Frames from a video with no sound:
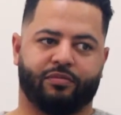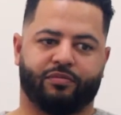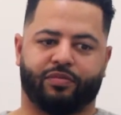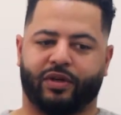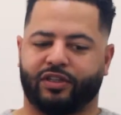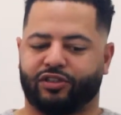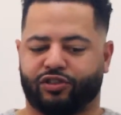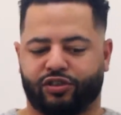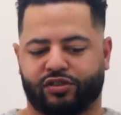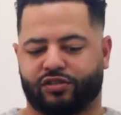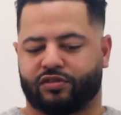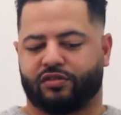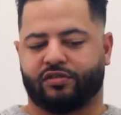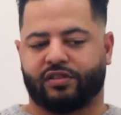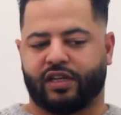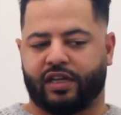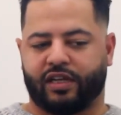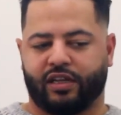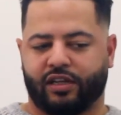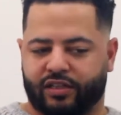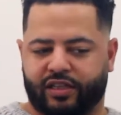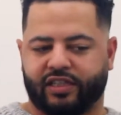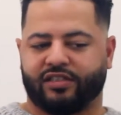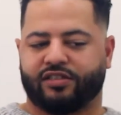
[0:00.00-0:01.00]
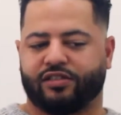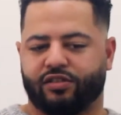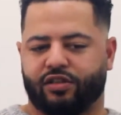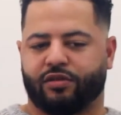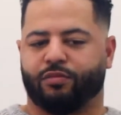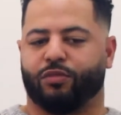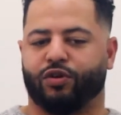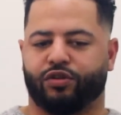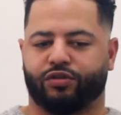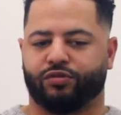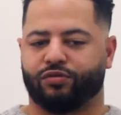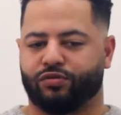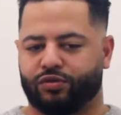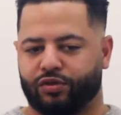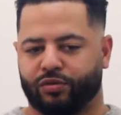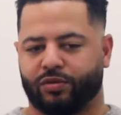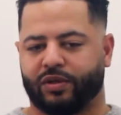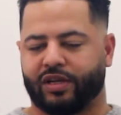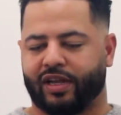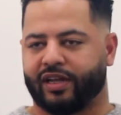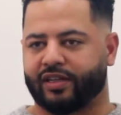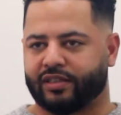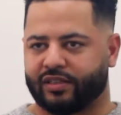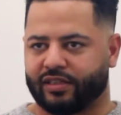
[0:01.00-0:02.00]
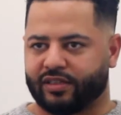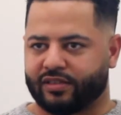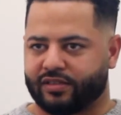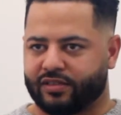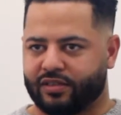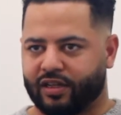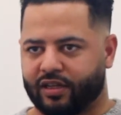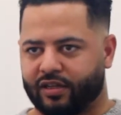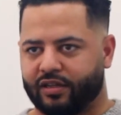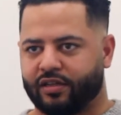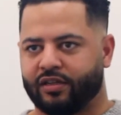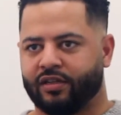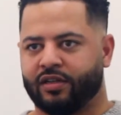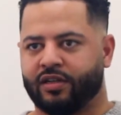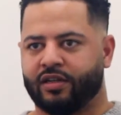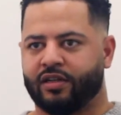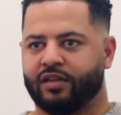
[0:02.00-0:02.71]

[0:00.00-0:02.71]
I just say, this is the model, do it like this, done.